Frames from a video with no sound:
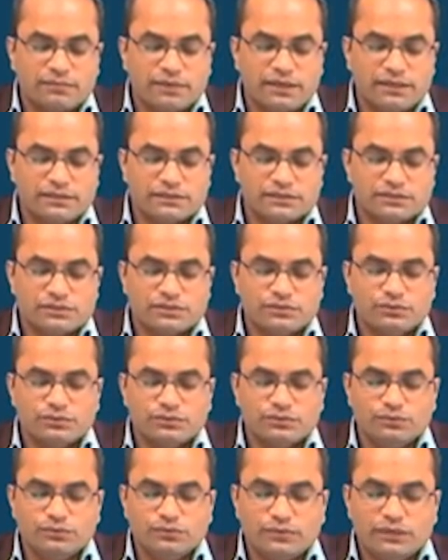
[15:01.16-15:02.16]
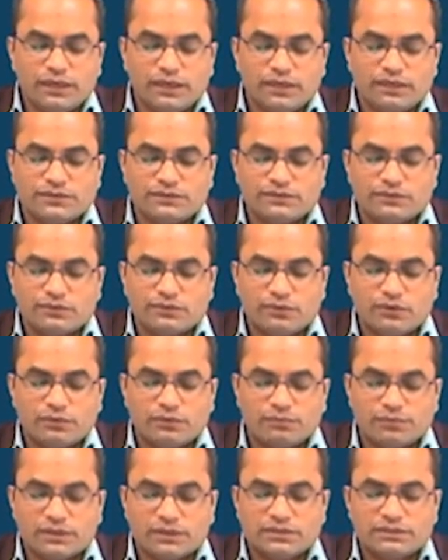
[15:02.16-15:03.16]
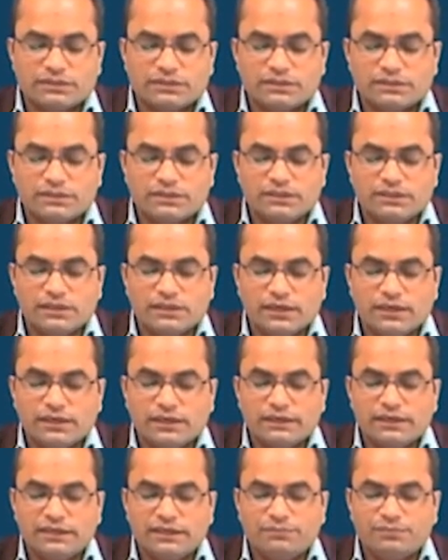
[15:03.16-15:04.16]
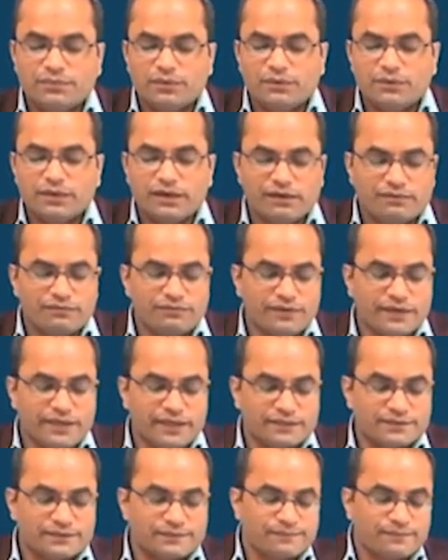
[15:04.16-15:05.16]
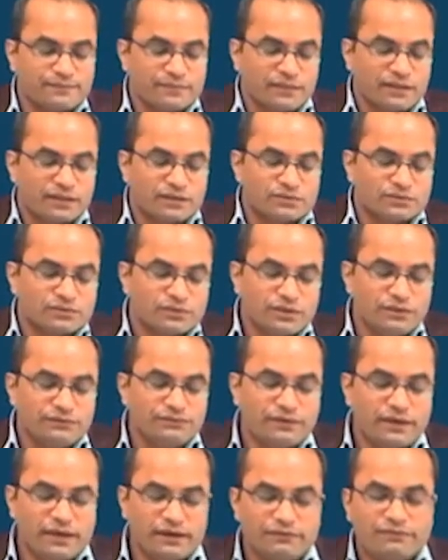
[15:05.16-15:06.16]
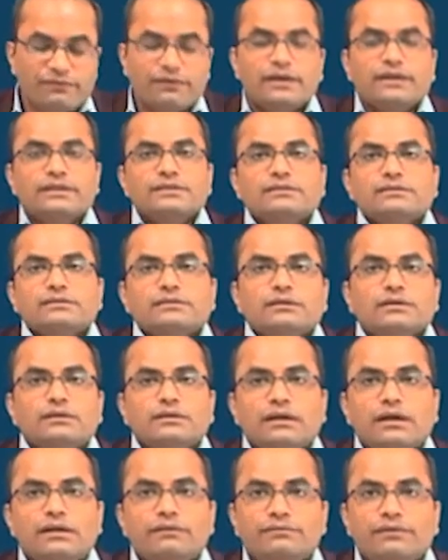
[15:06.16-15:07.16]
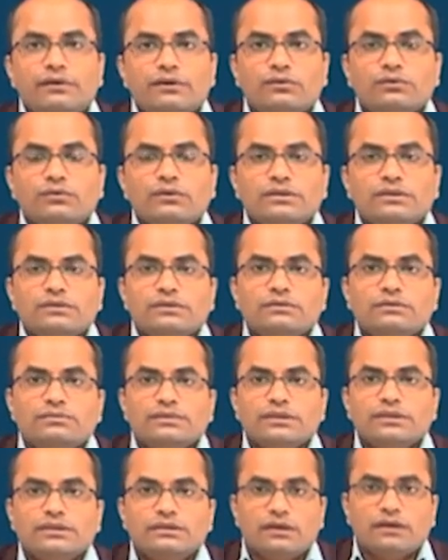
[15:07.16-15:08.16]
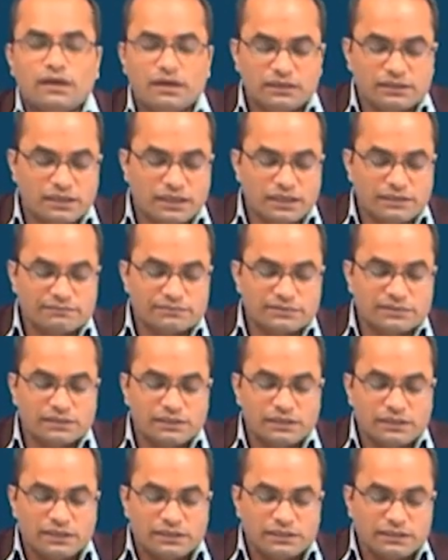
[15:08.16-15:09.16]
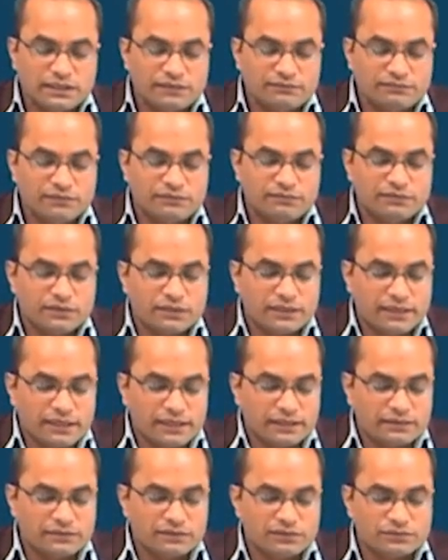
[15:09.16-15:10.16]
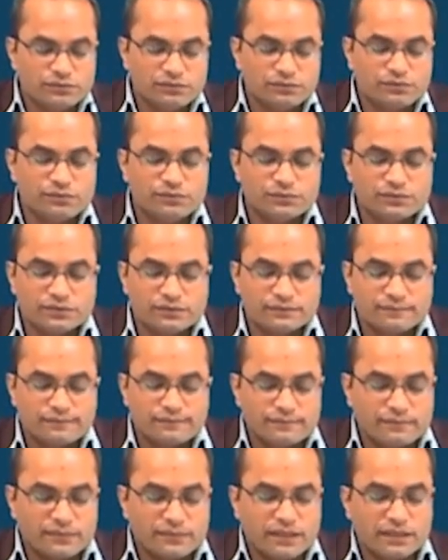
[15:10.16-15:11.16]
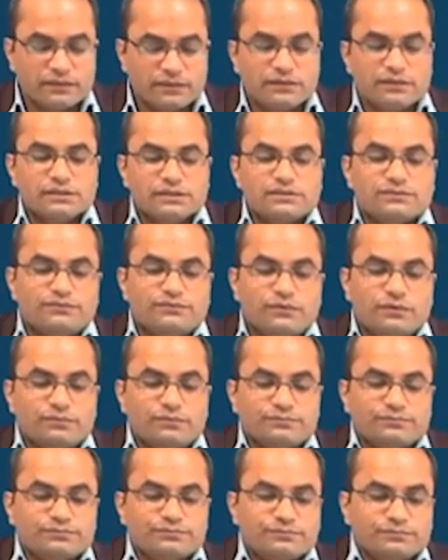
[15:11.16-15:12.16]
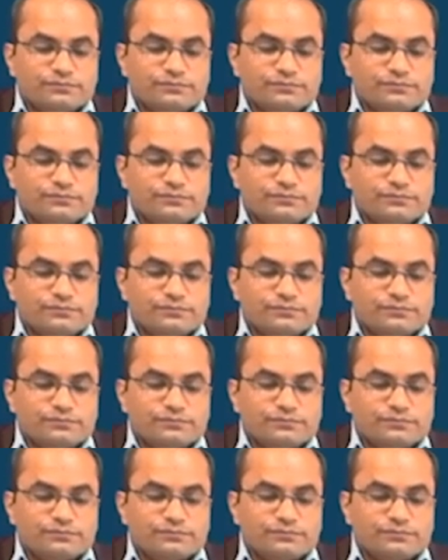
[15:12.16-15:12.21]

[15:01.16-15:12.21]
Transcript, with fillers: minus 2 and so on plus this C r and e power alpha x. So, if alpha is uh, alpha root is repeated r times then we will get the solution in this form.